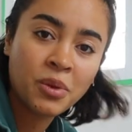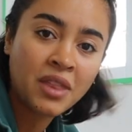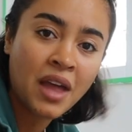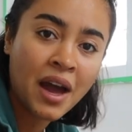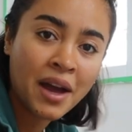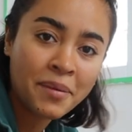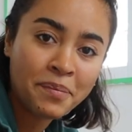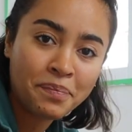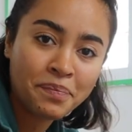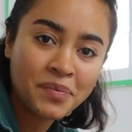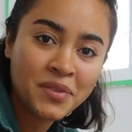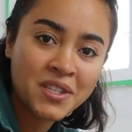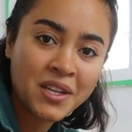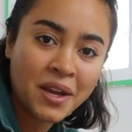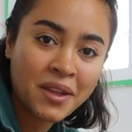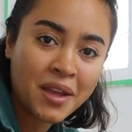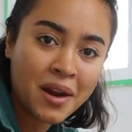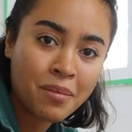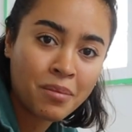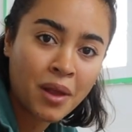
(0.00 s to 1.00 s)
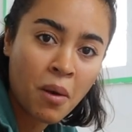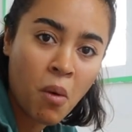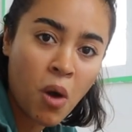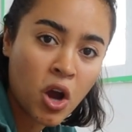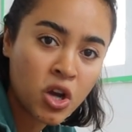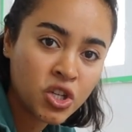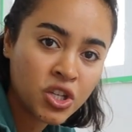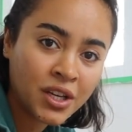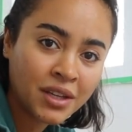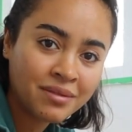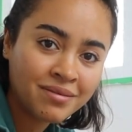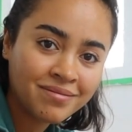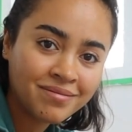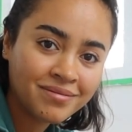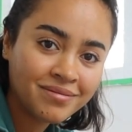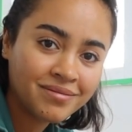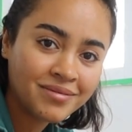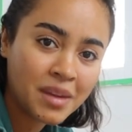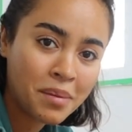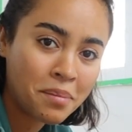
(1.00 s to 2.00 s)
with that, saying that I'm not washing
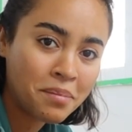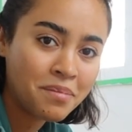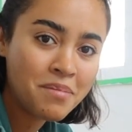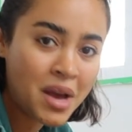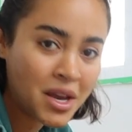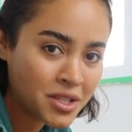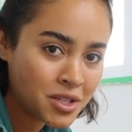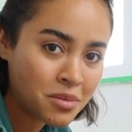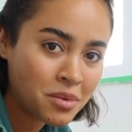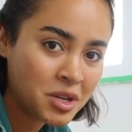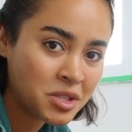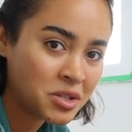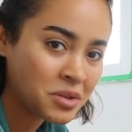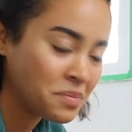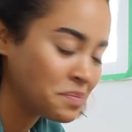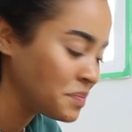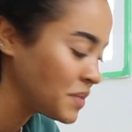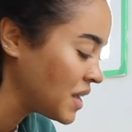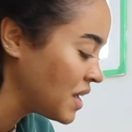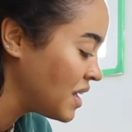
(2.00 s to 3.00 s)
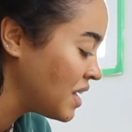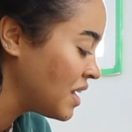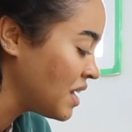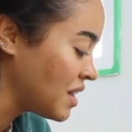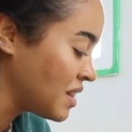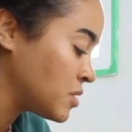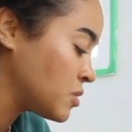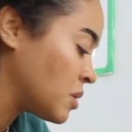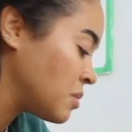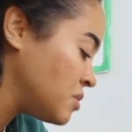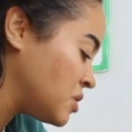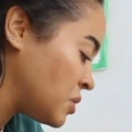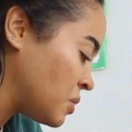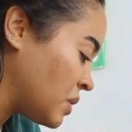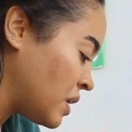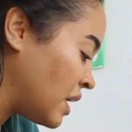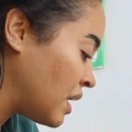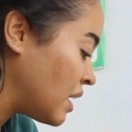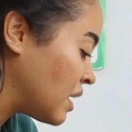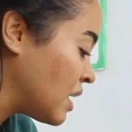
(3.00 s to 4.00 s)
the master bedroom. That's what I'm
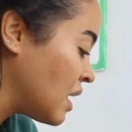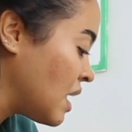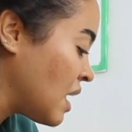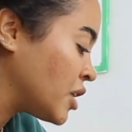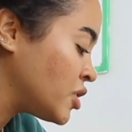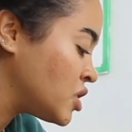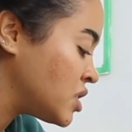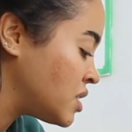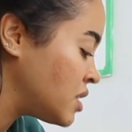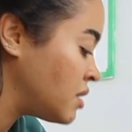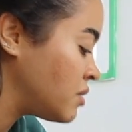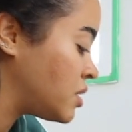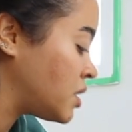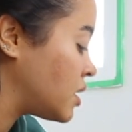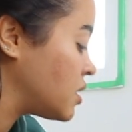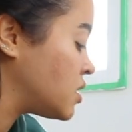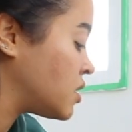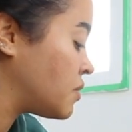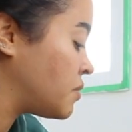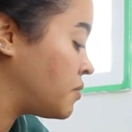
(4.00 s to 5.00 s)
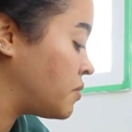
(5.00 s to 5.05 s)
doing. I just seen tons of